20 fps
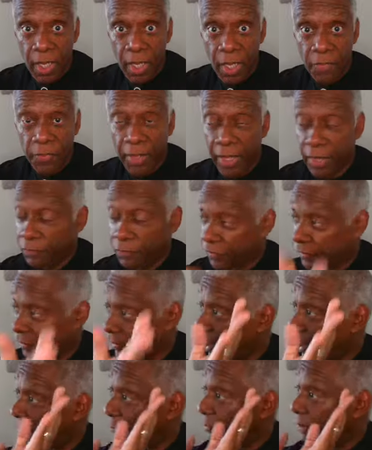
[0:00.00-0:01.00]
They
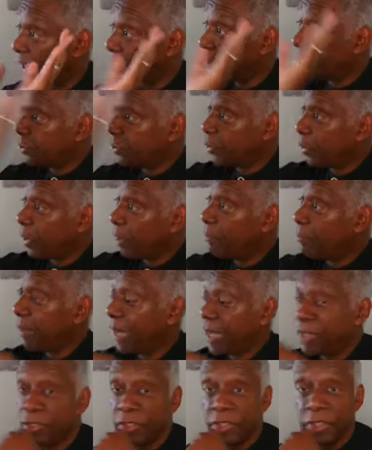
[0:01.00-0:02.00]
saw him take 12
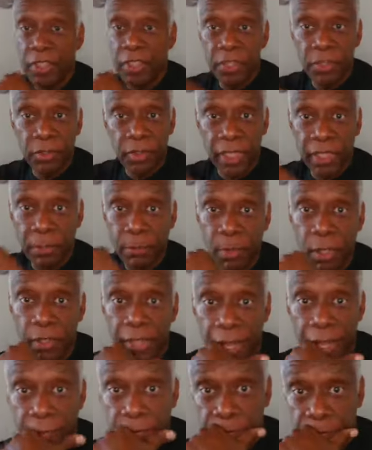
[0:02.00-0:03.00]
branches in there, laid them all
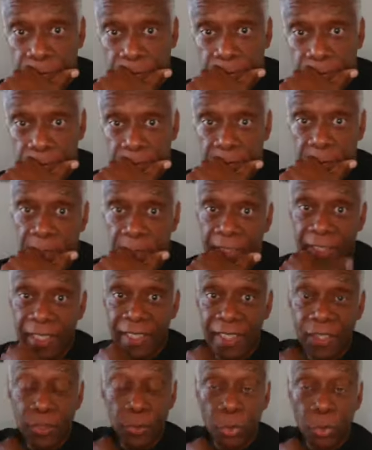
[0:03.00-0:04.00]
down.
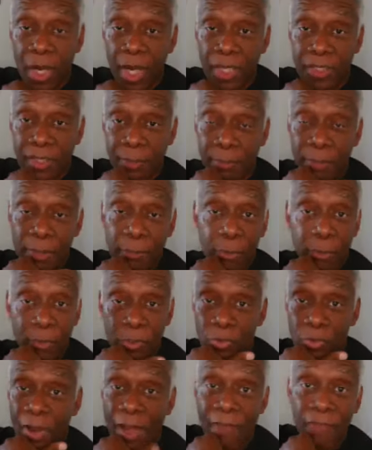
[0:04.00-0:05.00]
Again, these rods that people have
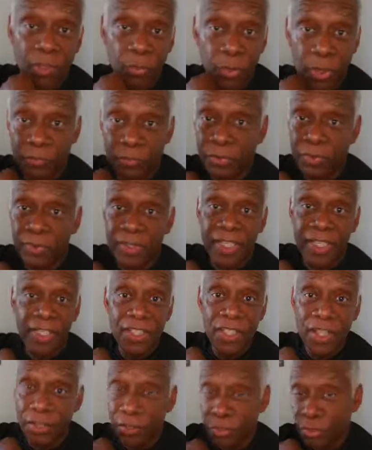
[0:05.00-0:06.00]
been traveling with for 10
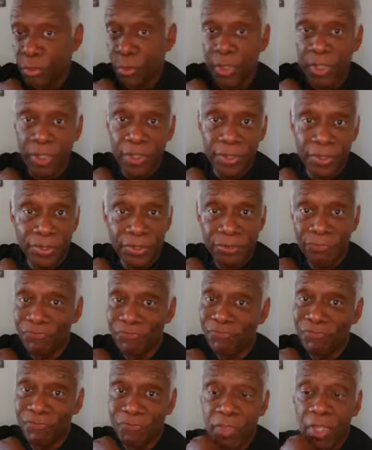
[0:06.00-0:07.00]
years, 20 years.
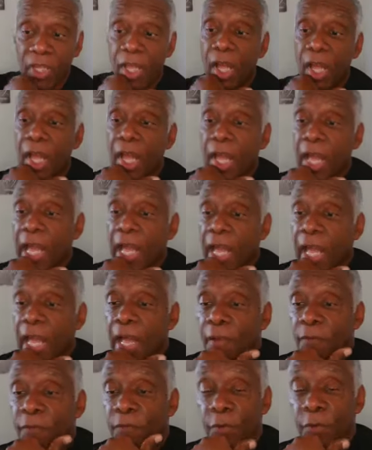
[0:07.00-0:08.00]

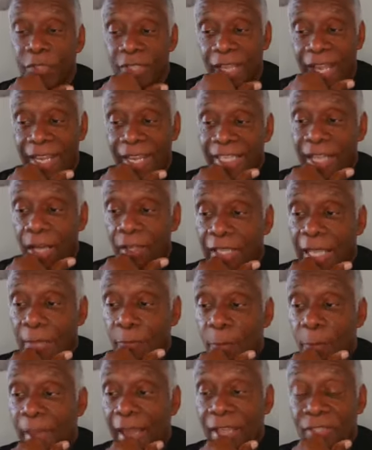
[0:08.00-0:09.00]
Verse 8, now it came
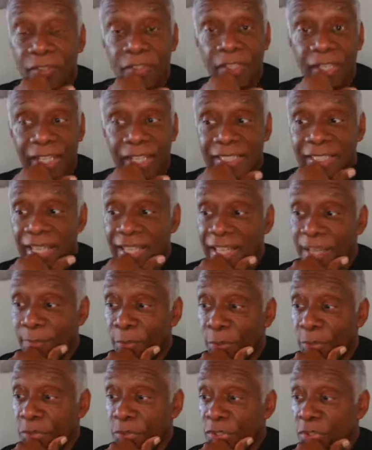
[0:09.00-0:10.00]
to pass on the next day that
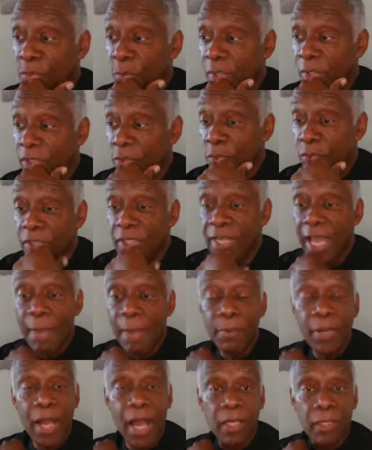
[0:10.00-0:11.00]
Moses went into the
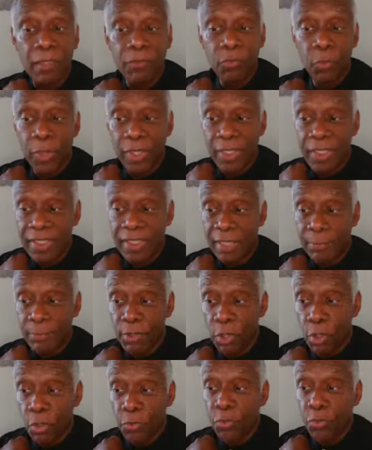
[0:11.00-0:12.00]
tabernacle of witness, and
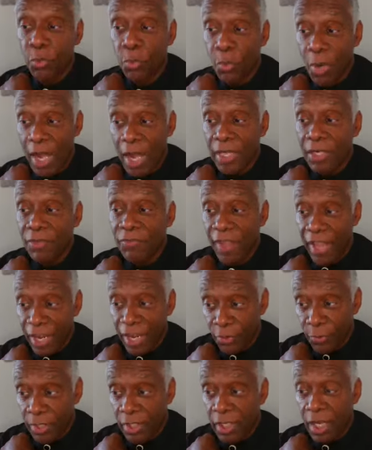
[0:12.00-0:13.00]
behold, the rod of
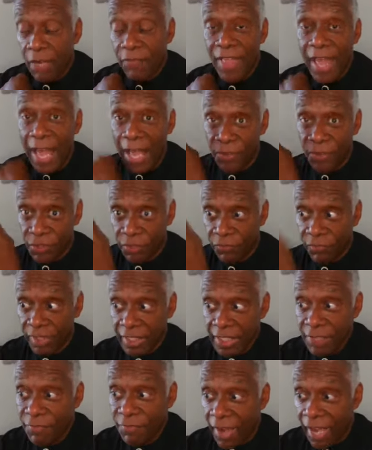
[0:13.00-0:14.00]
Aaron of the house of
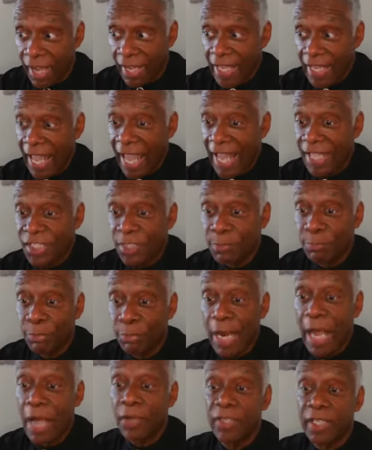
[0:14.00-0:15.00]
Levi had
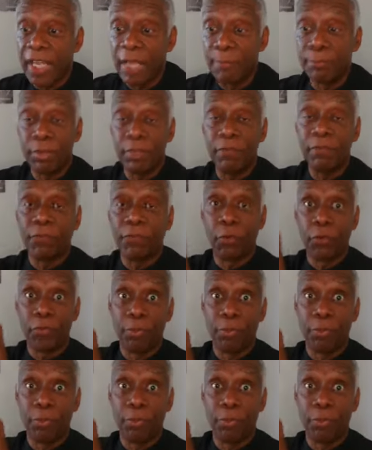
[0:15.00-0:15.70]
sprouted and put forth